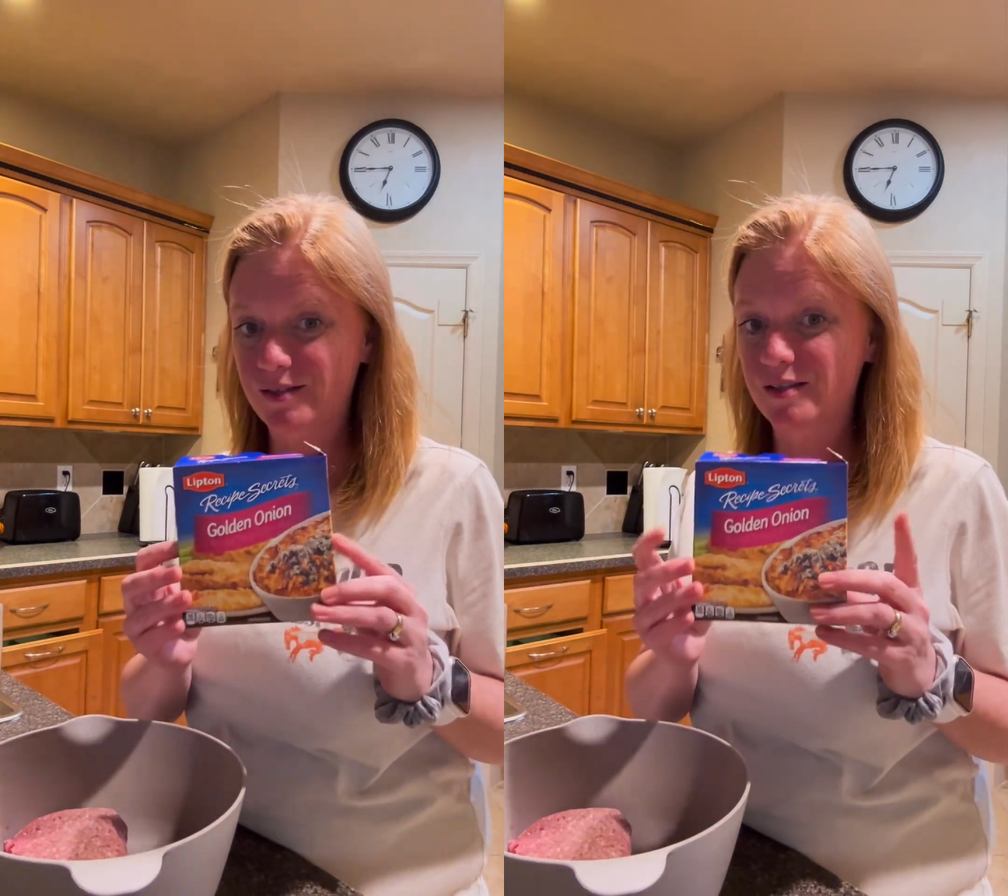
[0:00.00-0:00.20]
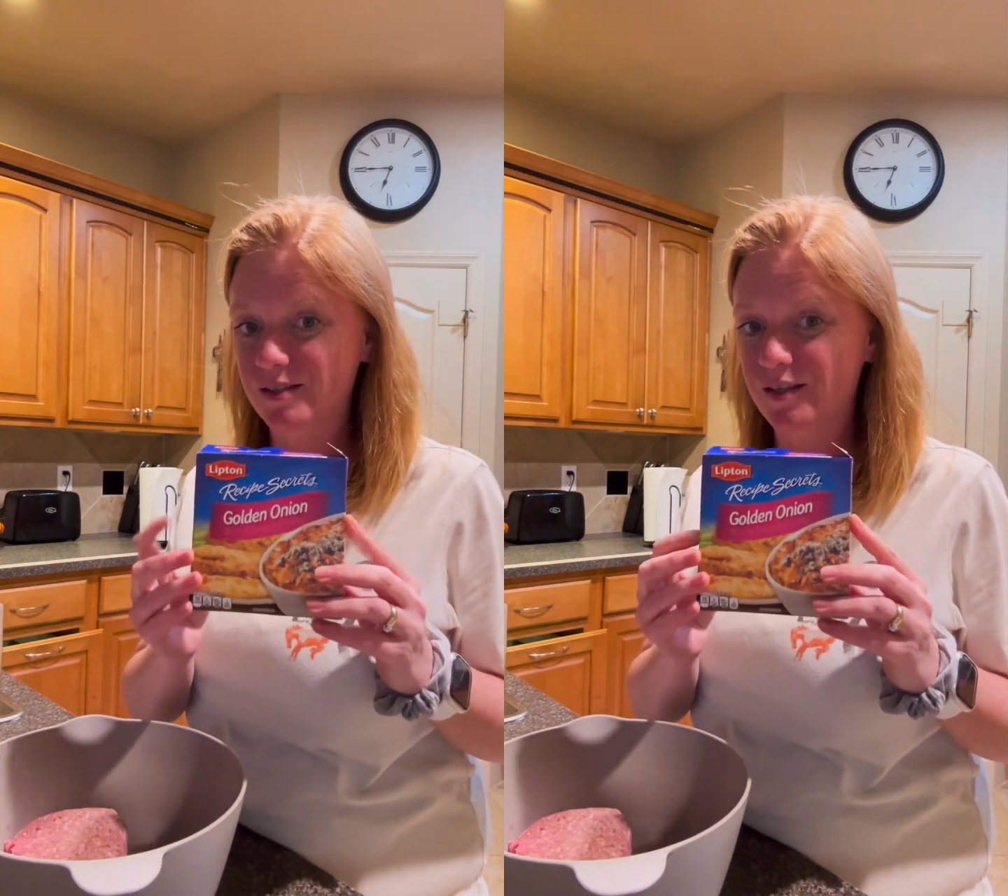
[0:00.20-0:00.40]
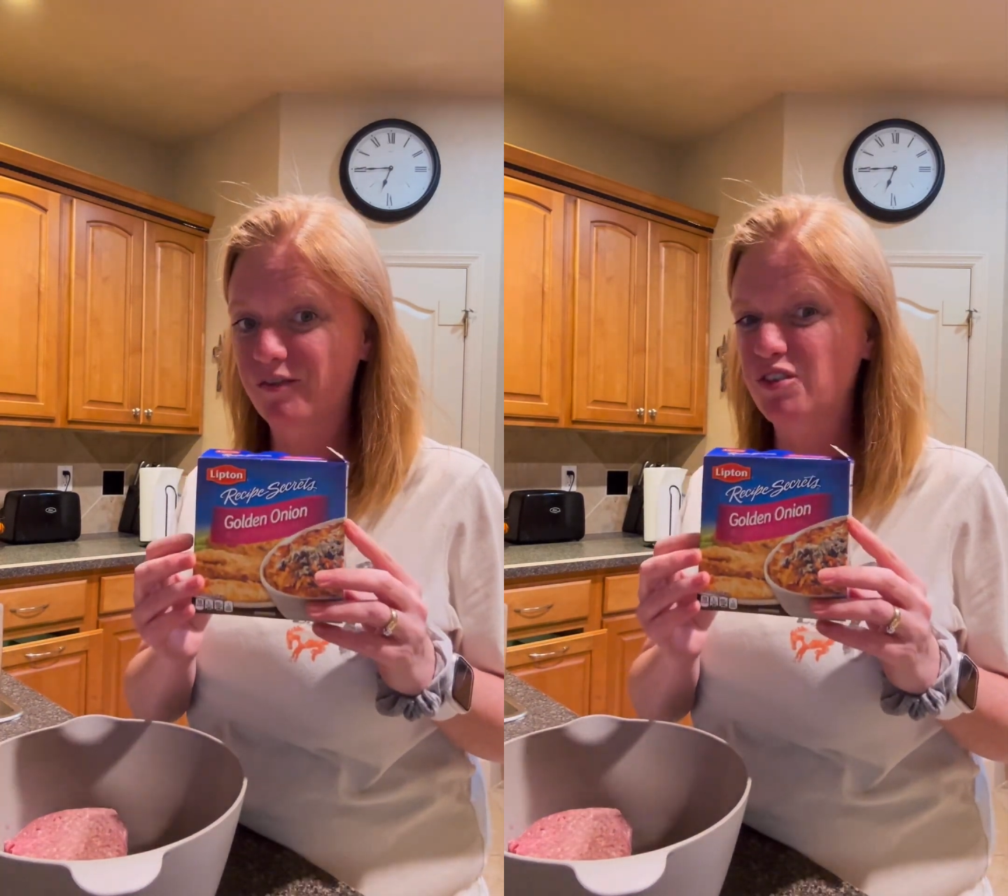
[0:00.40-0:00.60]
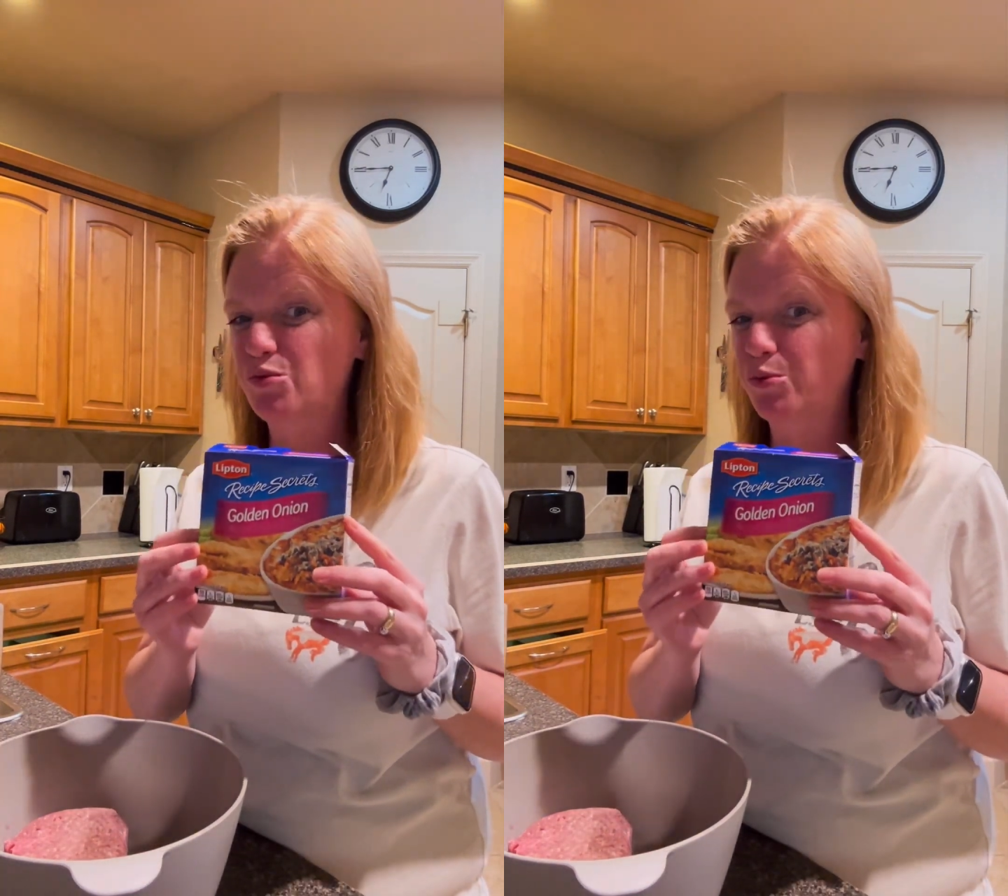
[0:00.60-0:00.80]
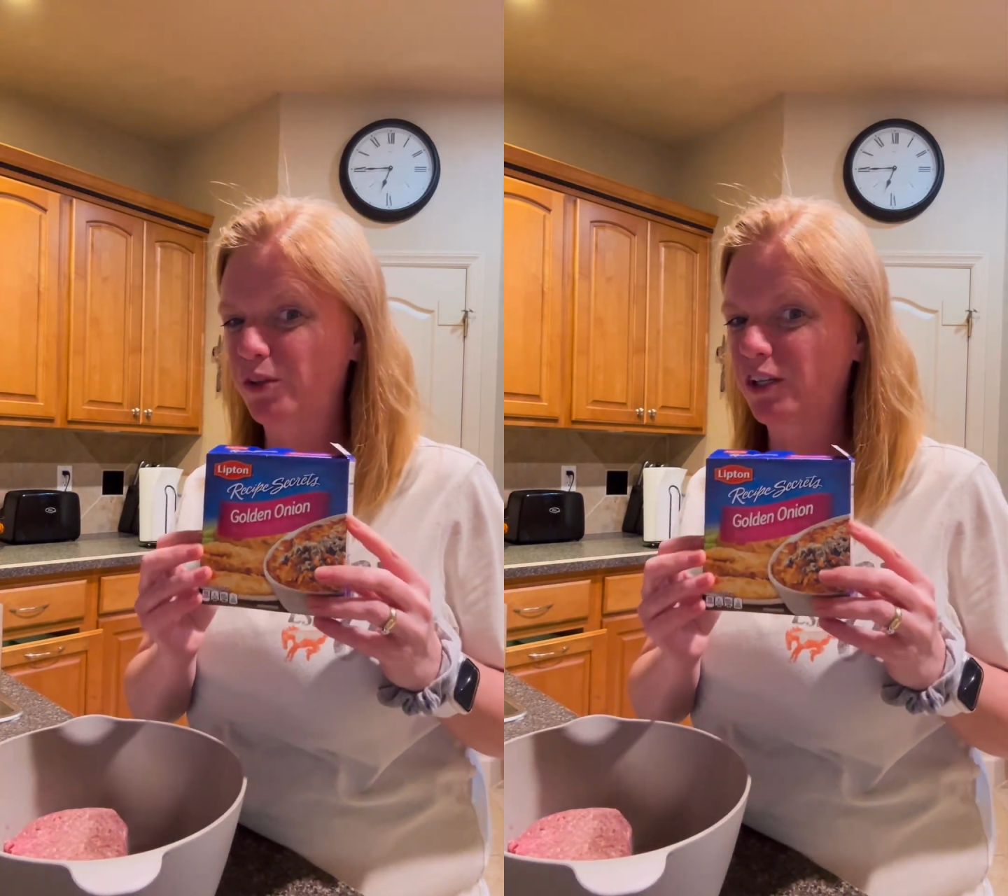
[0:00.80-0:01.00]
This stuff is
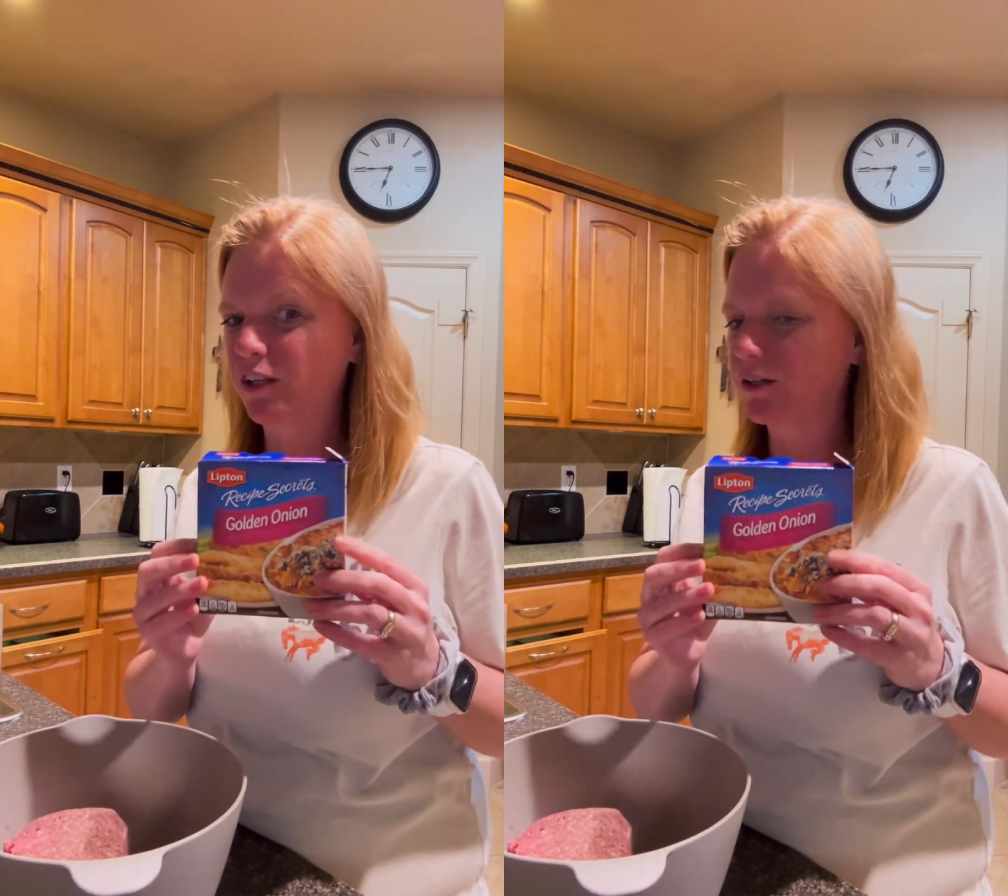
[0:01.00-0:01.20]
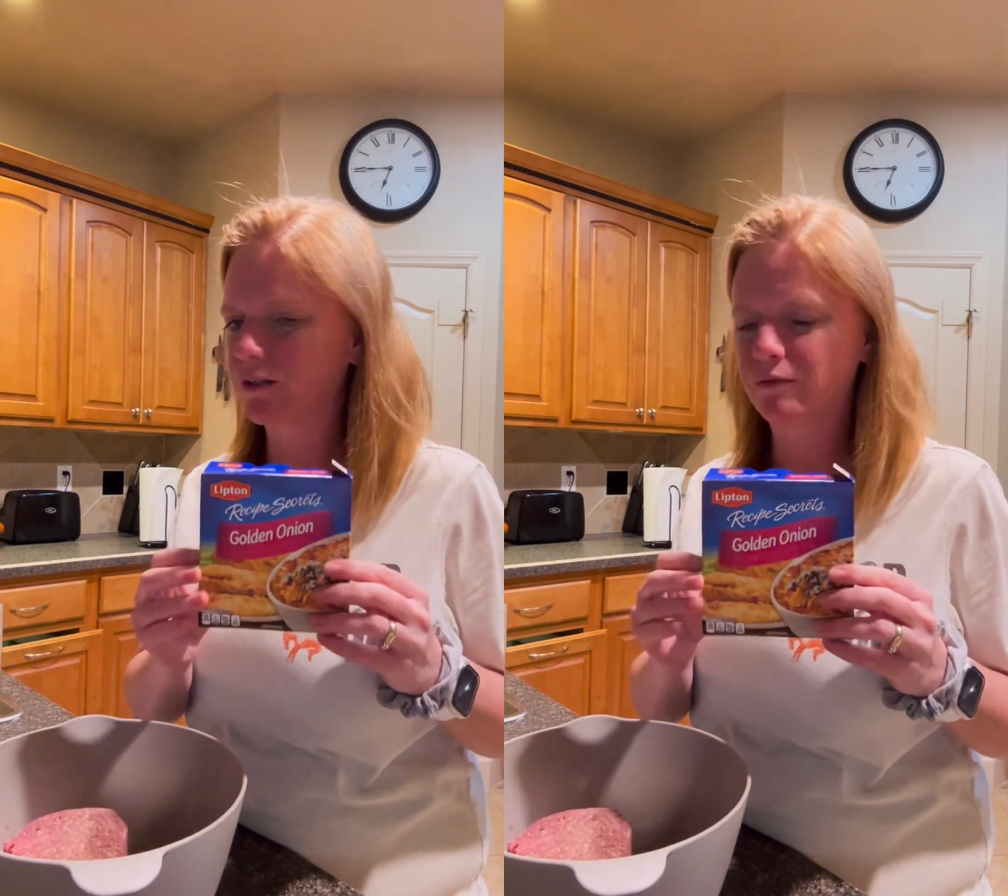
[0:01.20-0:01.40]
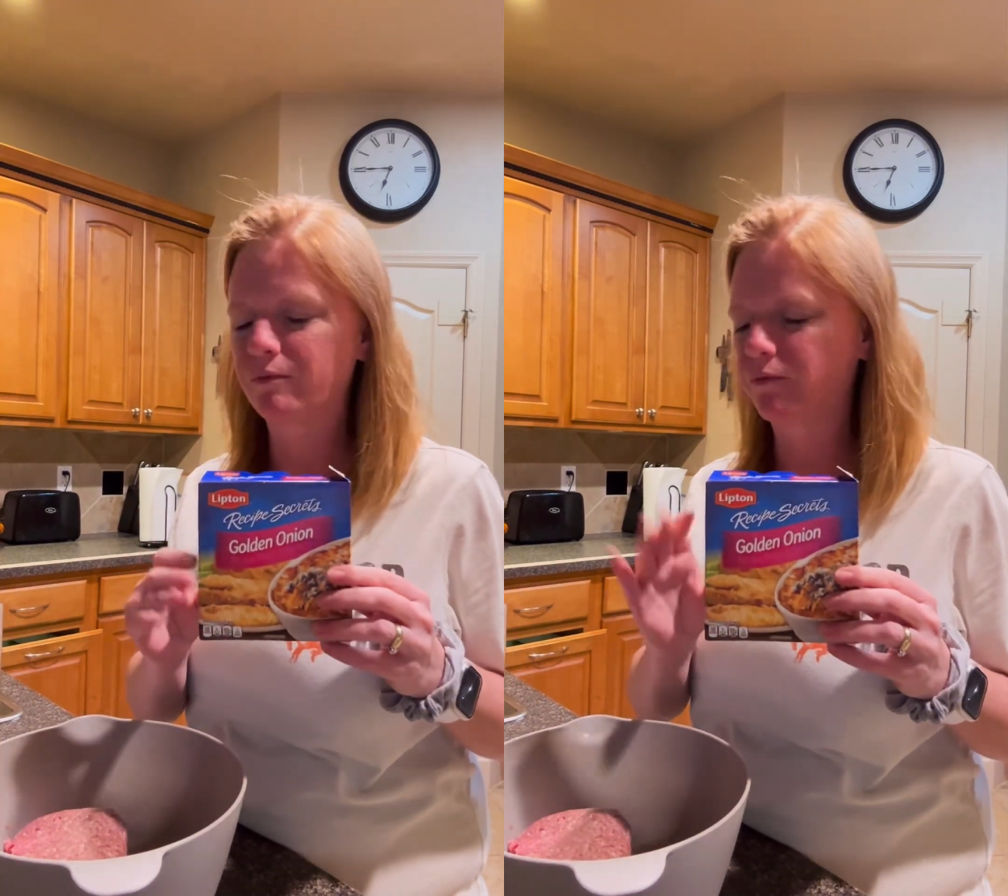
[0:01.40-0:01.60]
really good,